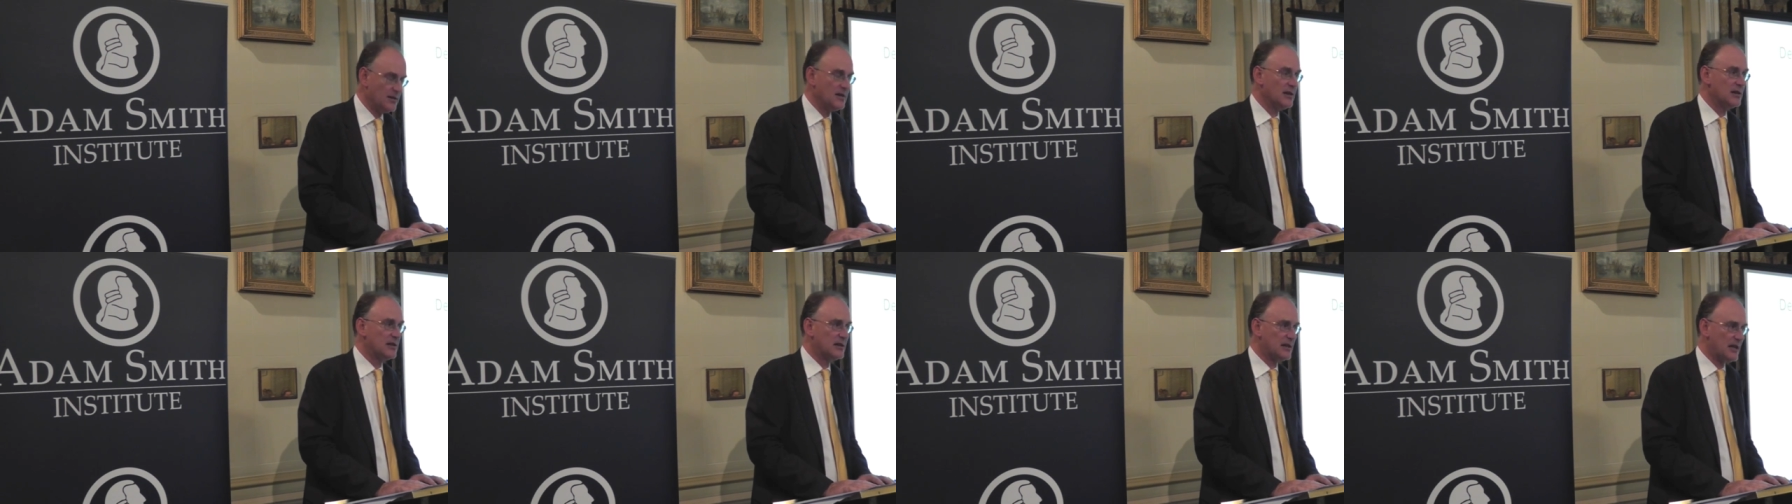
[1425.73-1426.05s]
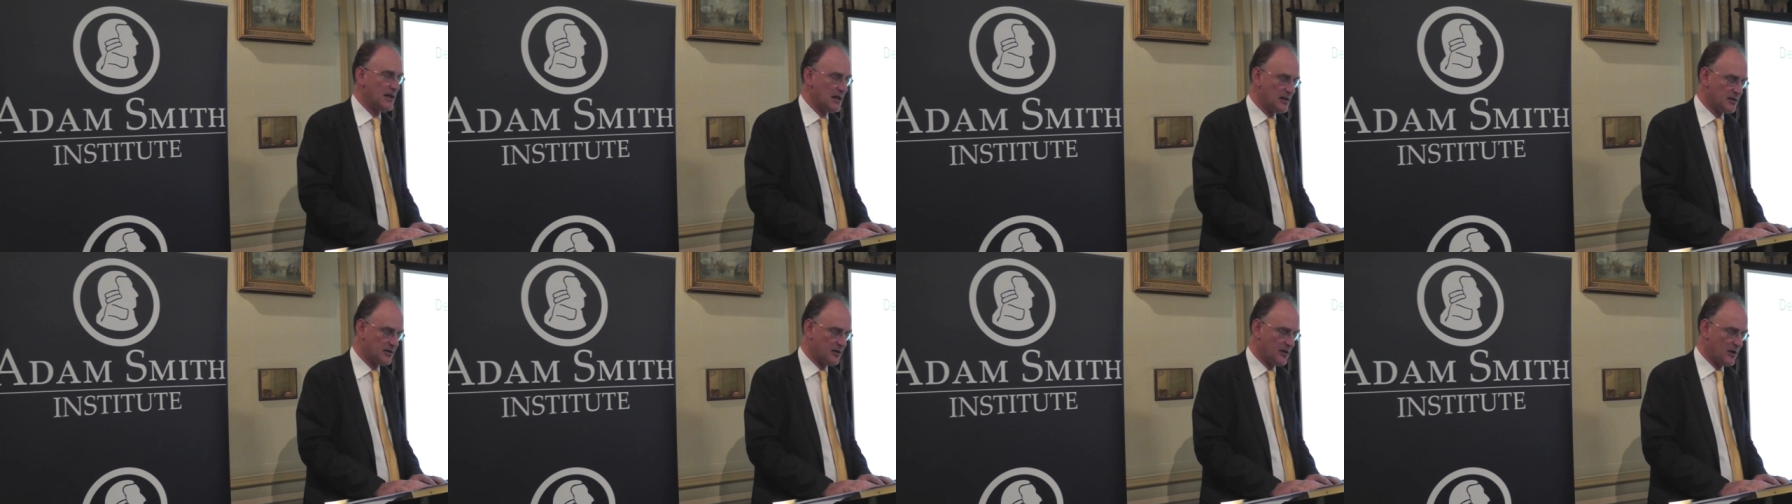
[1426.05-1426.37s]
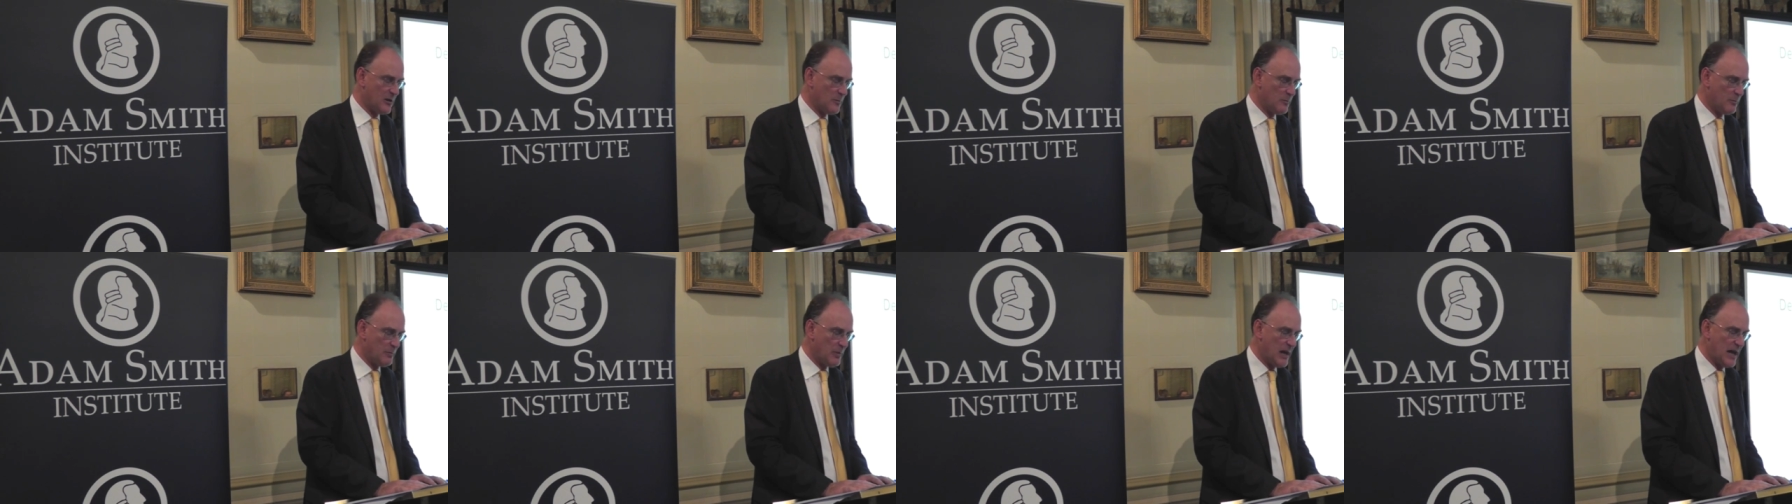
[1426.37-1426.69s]
it can
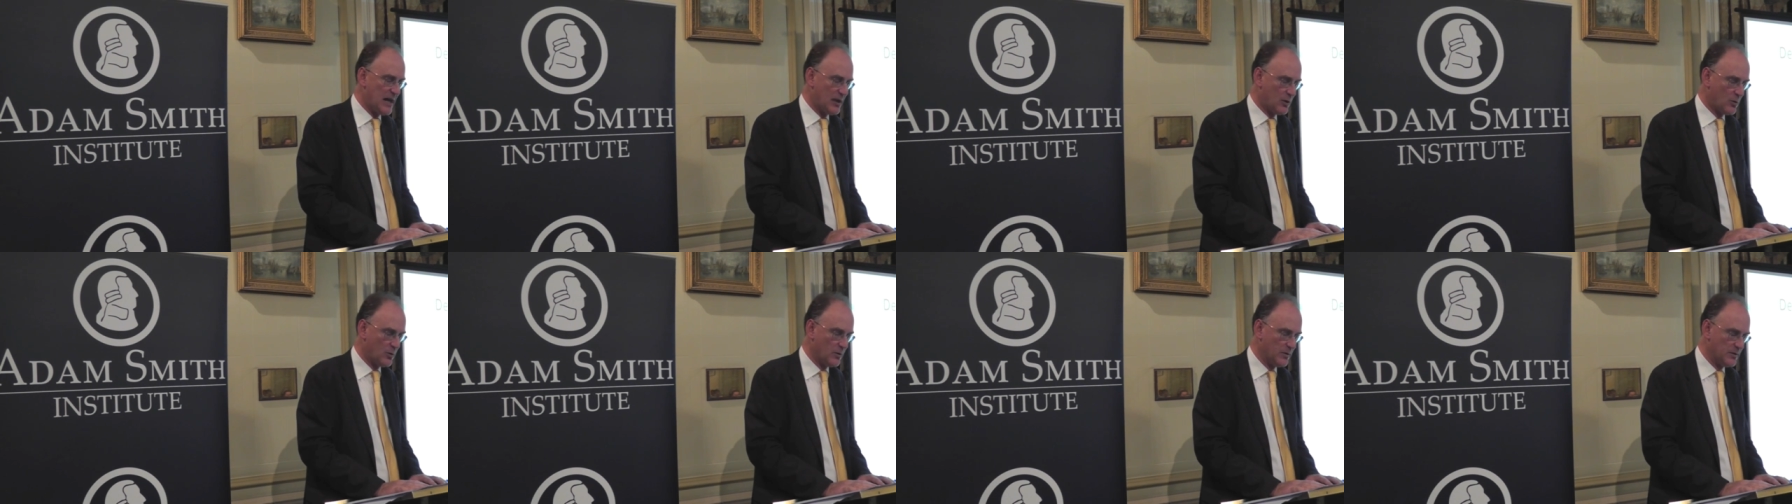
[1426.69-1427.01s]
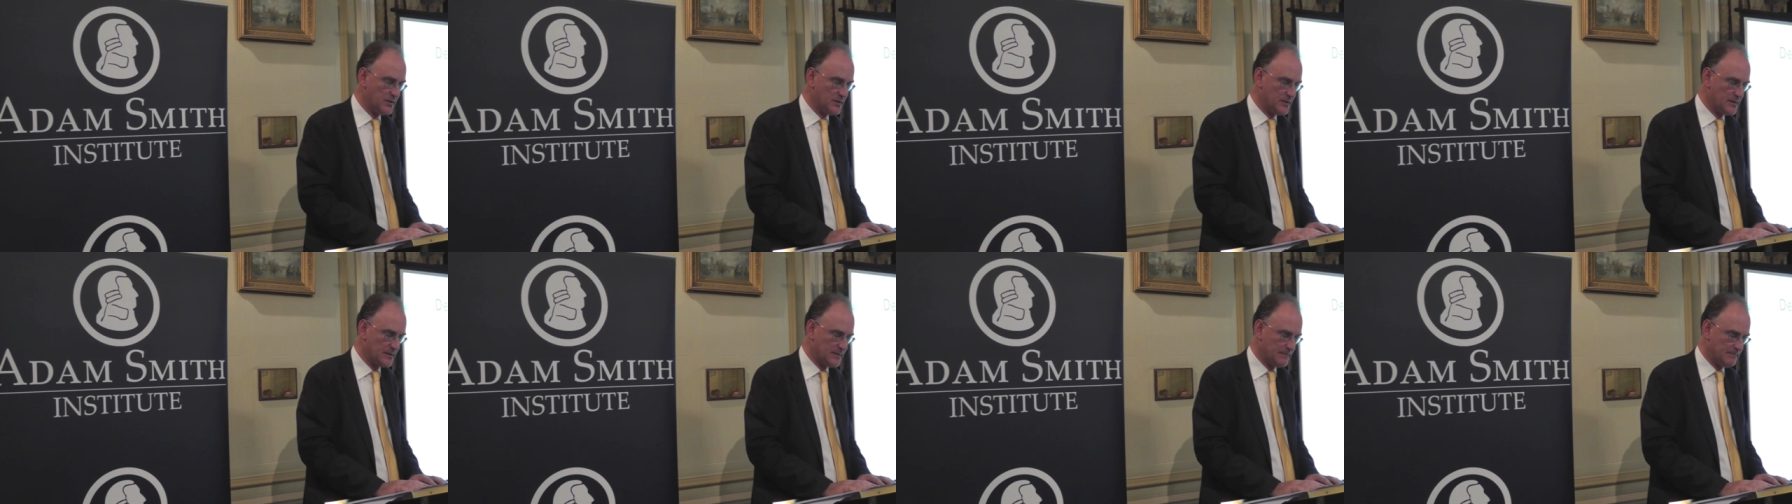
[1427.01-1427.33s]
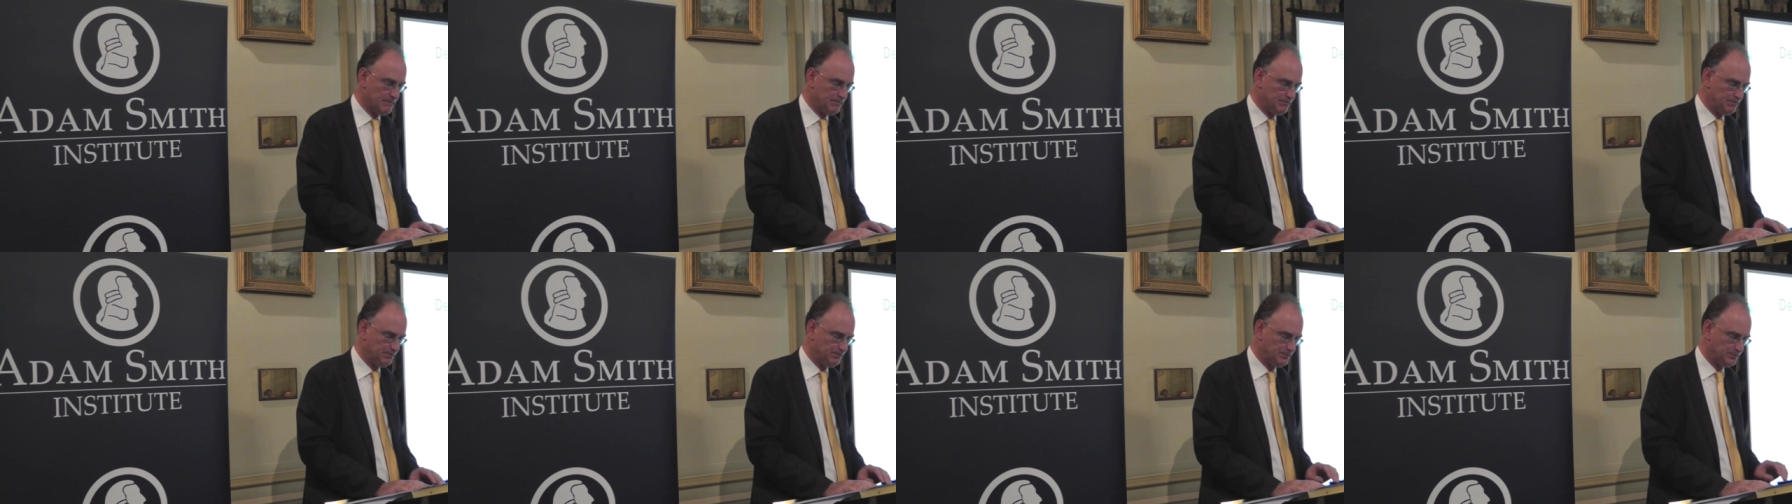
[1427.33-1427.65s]
go backwards.
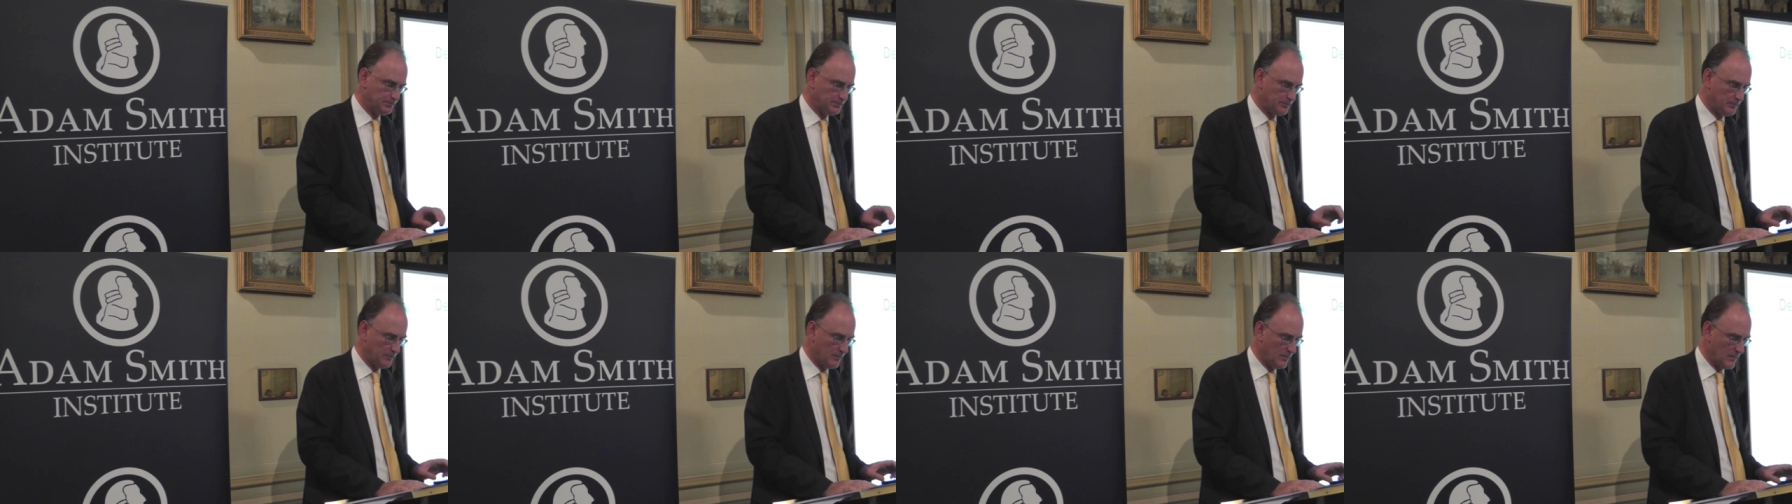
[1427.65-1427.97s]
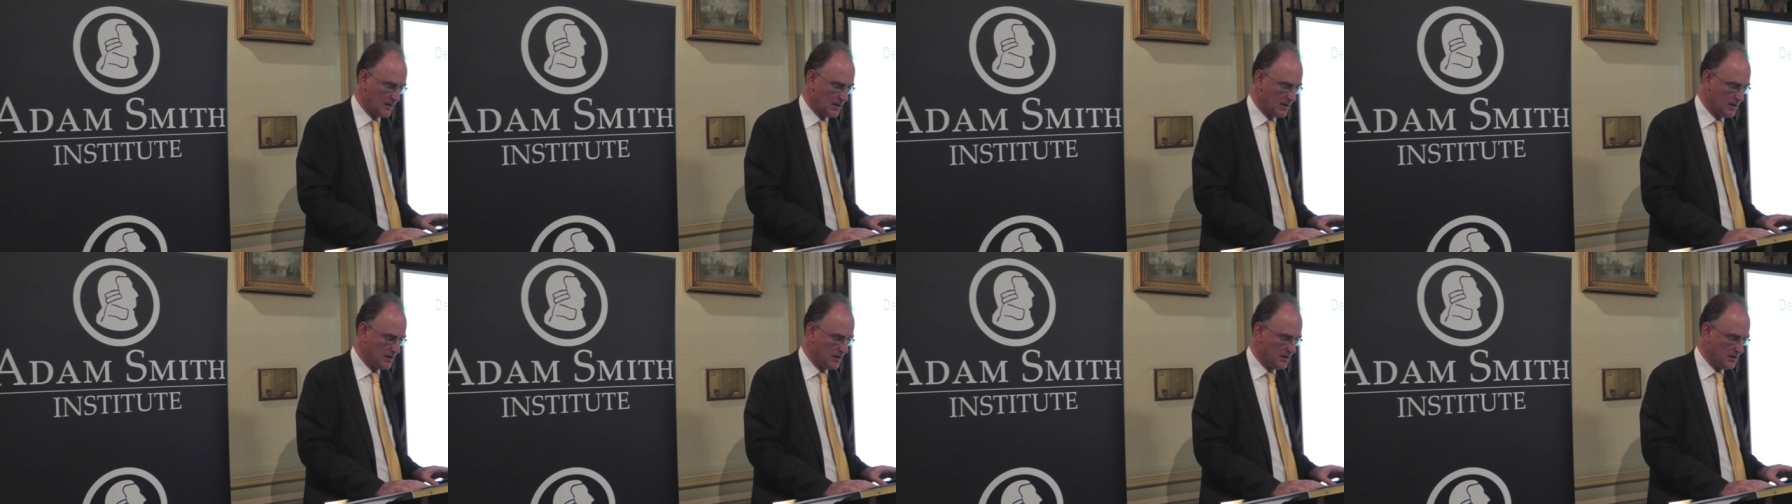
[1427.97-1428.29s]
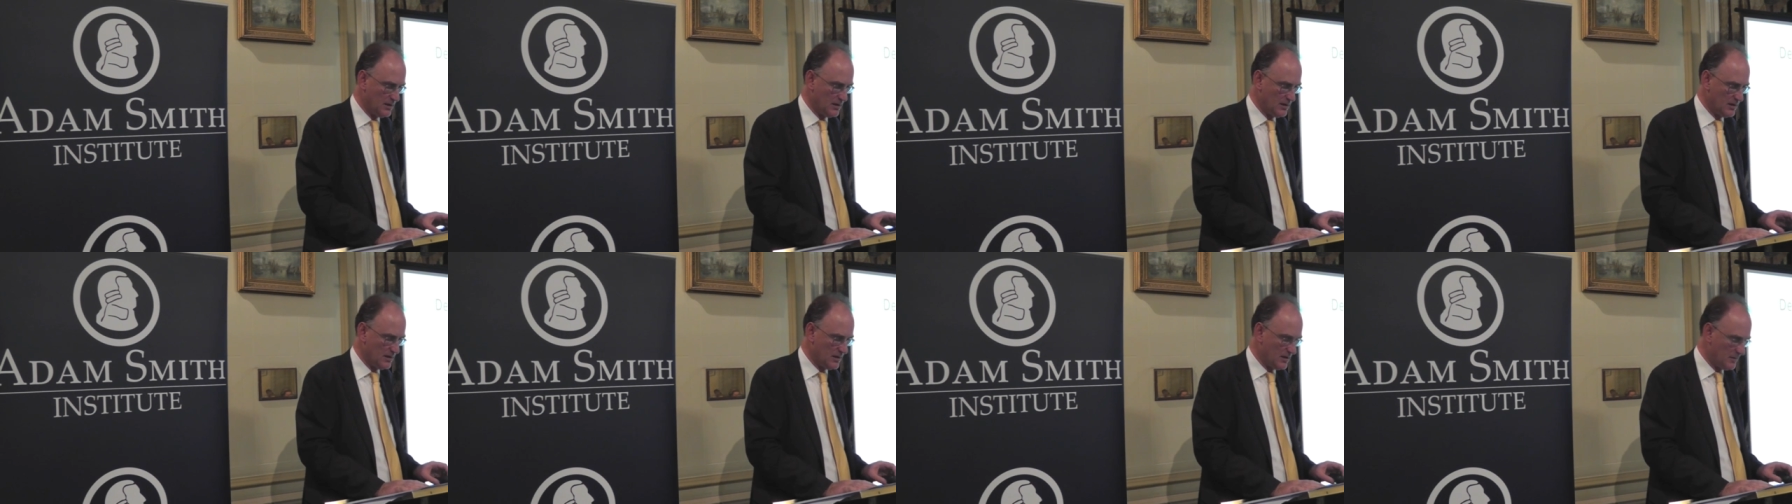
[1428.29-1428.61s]

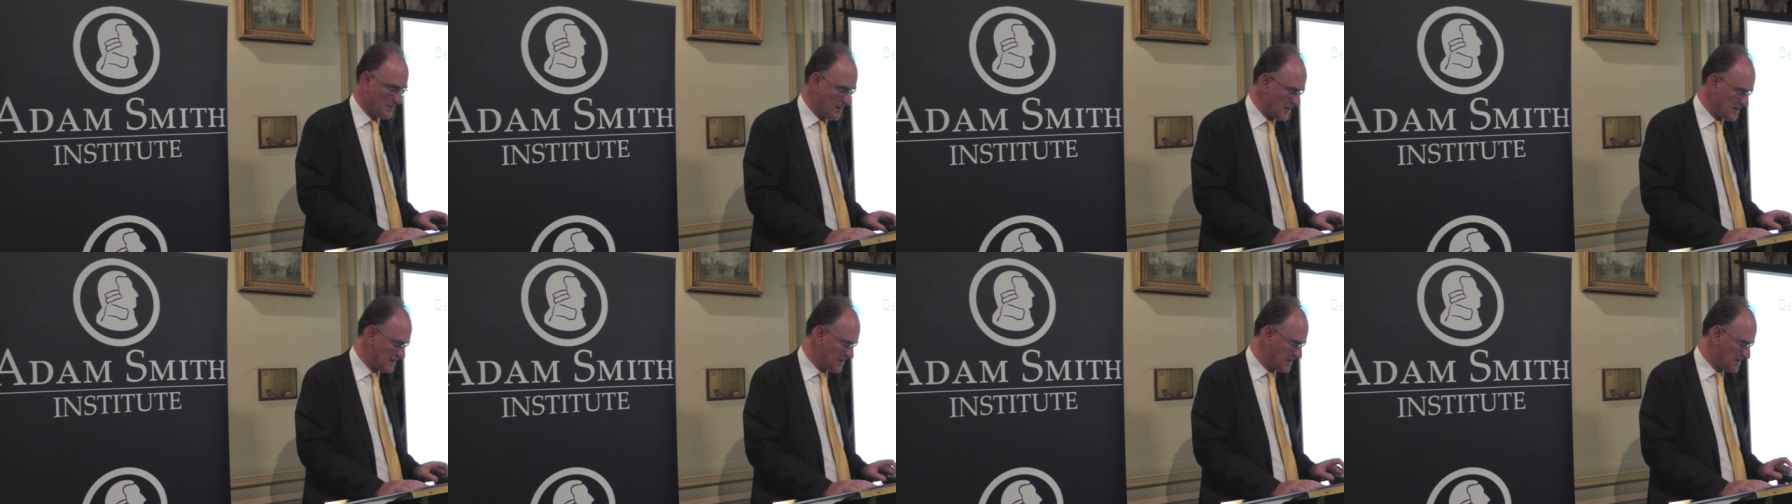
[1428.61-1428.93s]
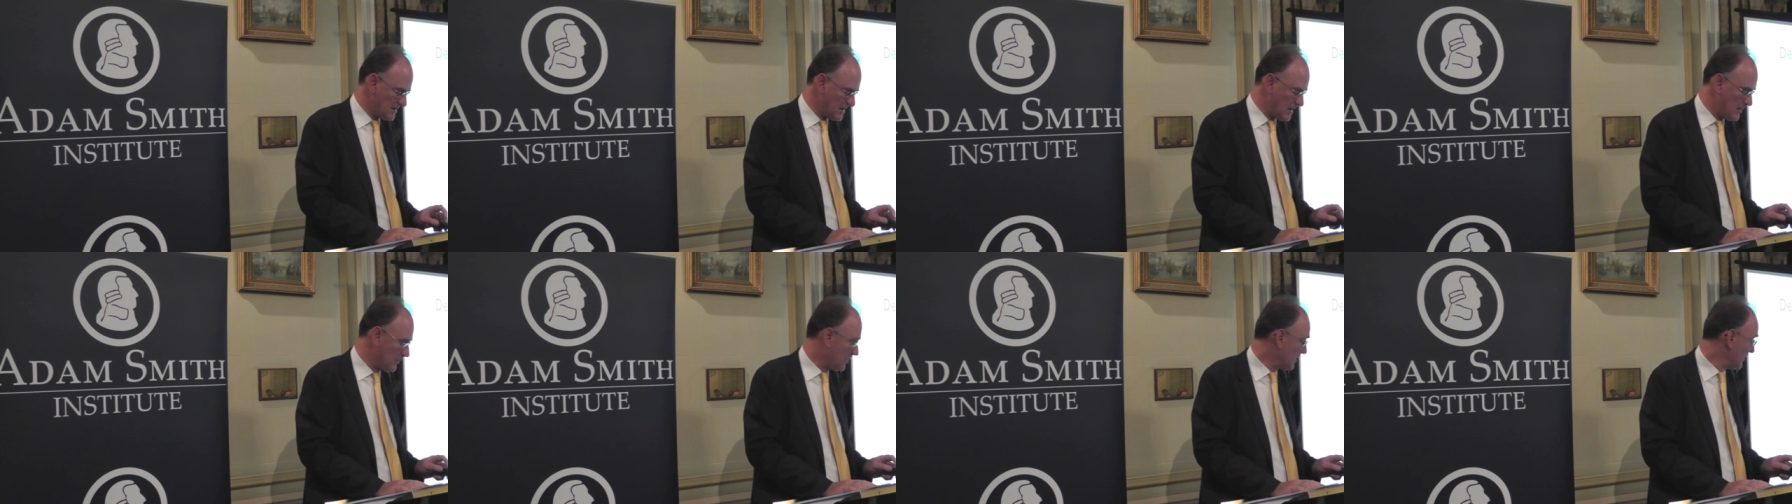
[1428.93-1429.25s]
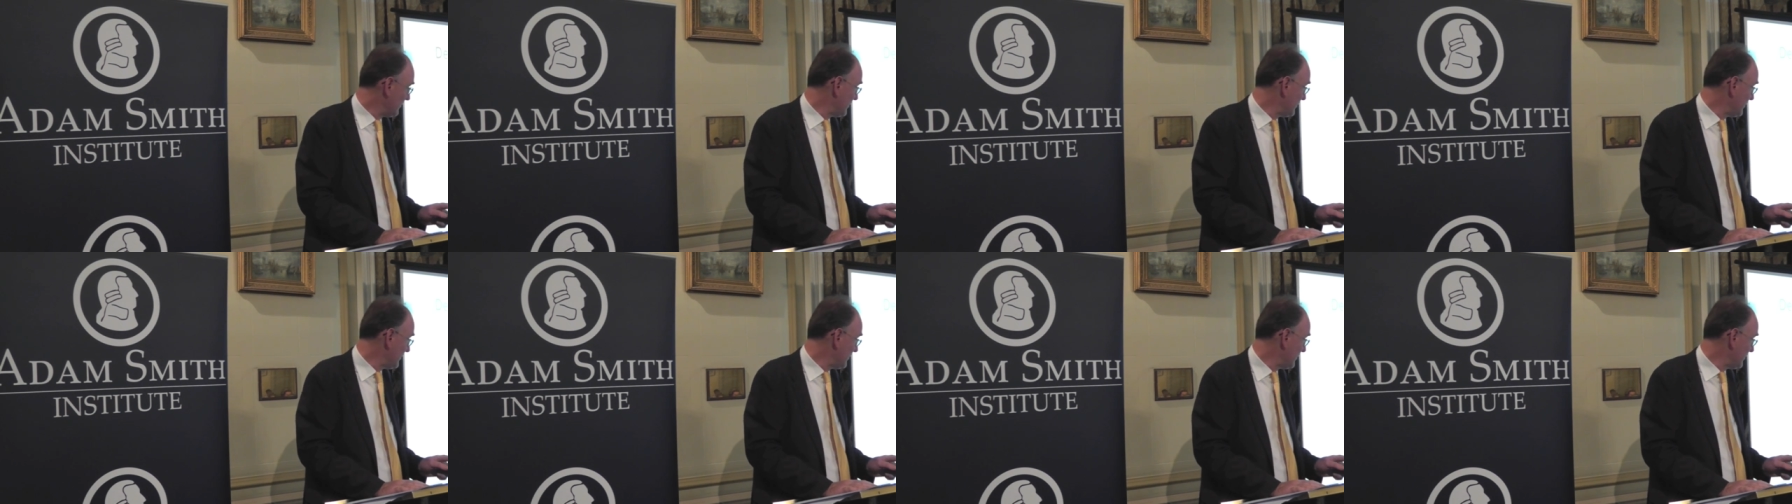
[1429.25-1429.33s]
The best example